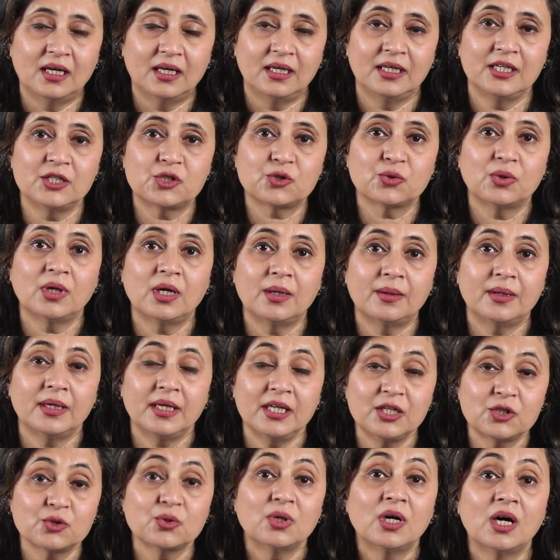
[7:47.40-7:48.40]
into
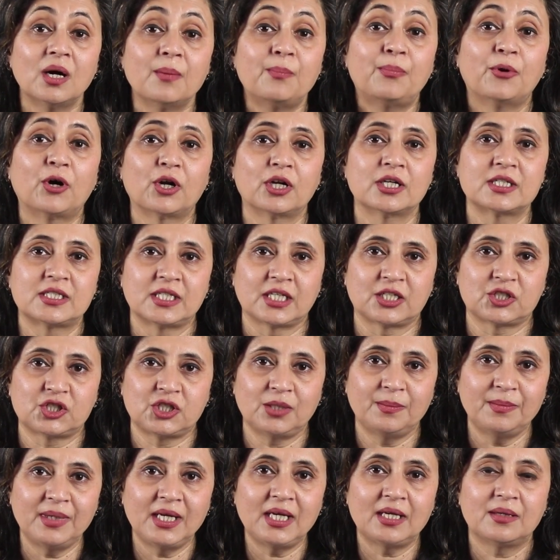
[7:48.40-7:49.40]
her politics.
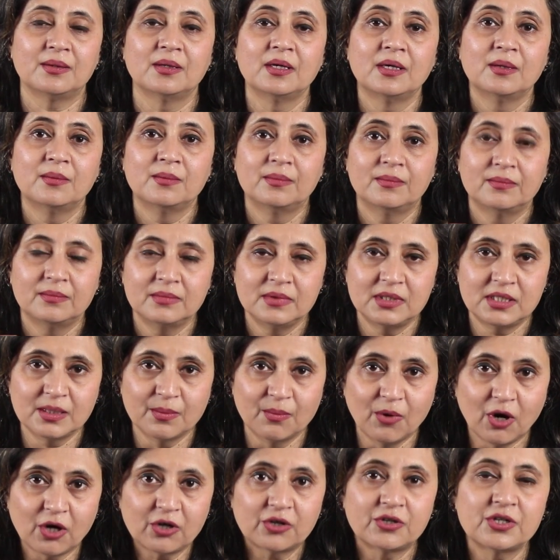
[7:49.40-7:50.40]
She made
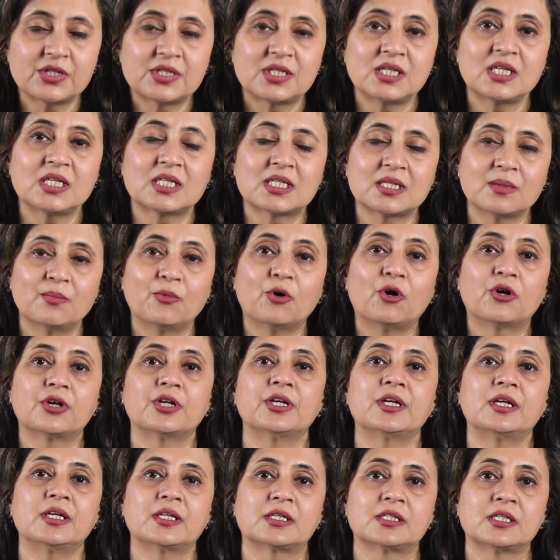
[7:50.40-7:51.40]
democracy
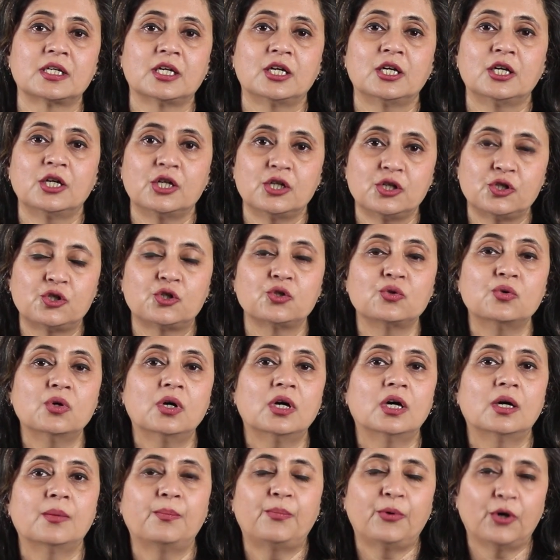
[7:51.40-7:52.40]
subordinate to
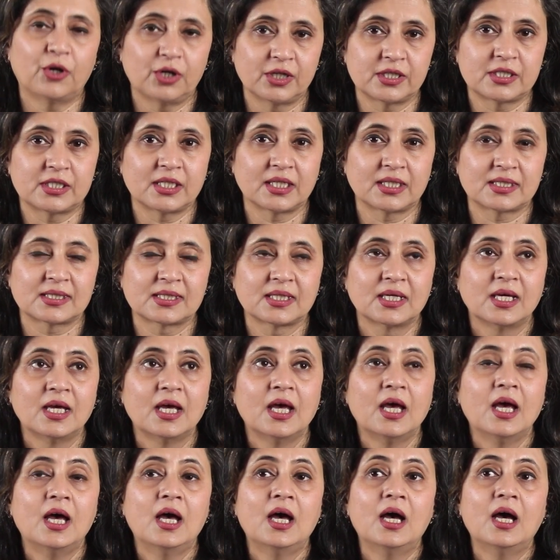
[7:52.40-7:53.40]
her politics.
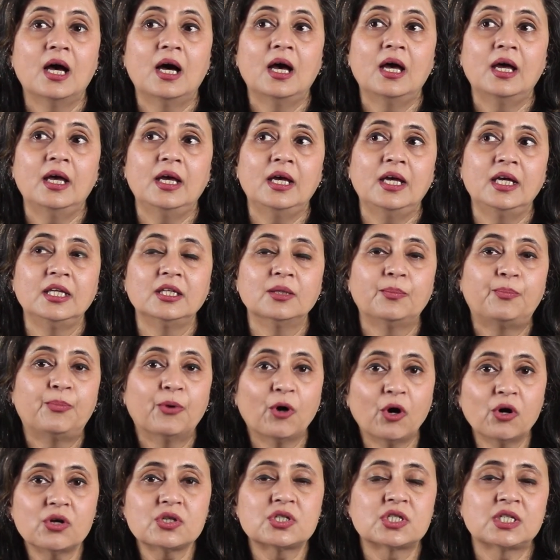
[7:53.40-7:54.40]
In the
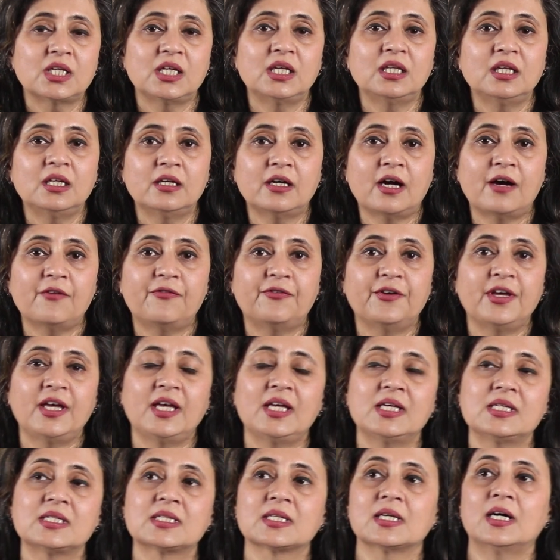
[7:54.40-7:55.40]
post-Indira
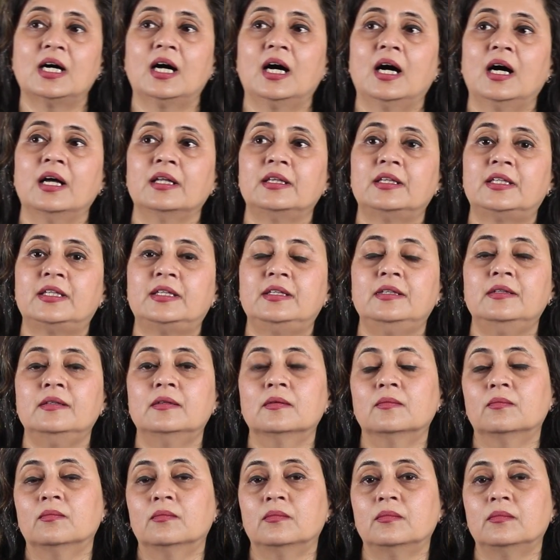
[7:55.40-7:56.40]
phase, as
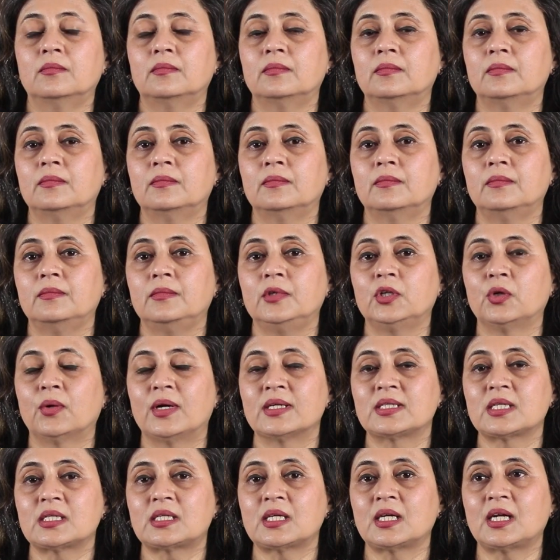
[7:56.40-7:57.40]

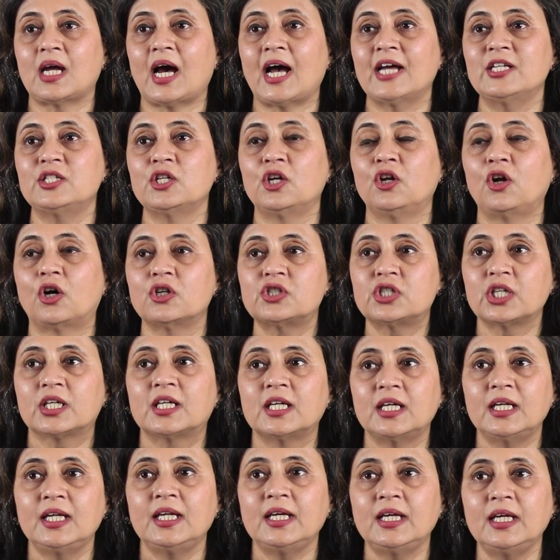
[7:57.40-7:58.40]
I said,
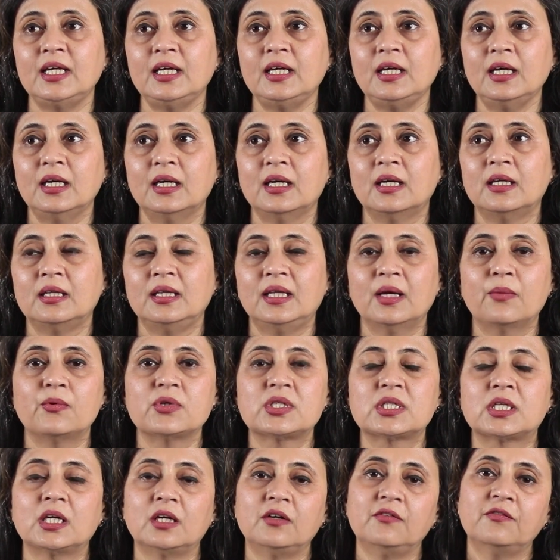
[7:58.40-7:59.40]
ideologically there
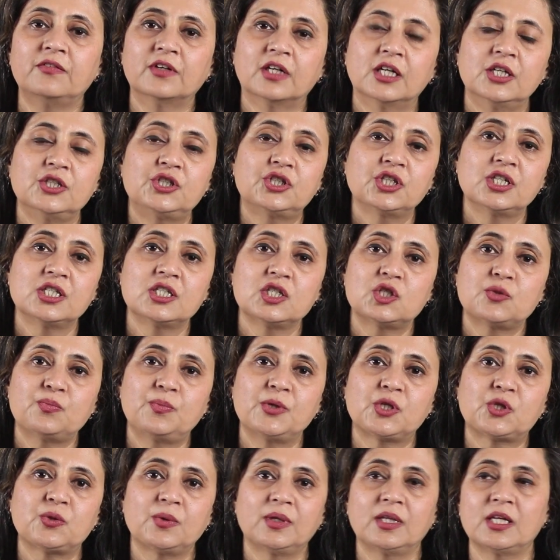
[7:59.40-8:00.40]
was convergence
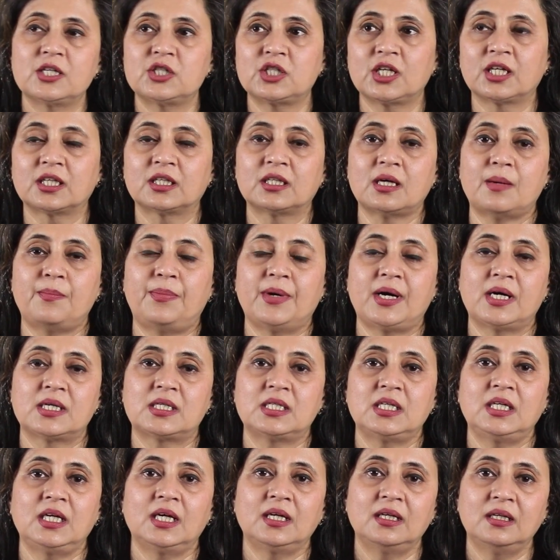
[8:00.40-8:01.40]
between the Janata
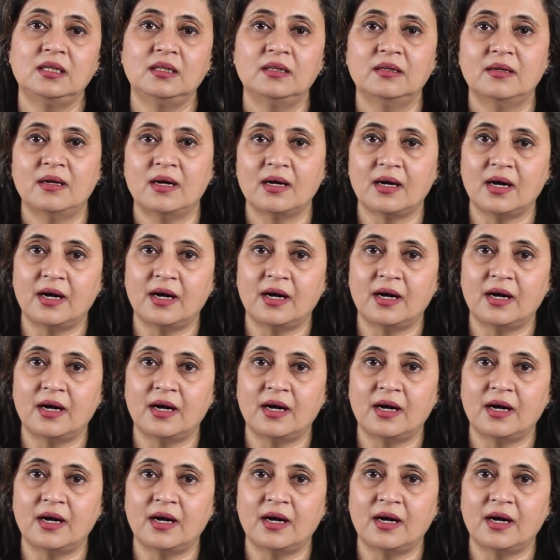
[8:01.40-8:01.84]
Party and Indira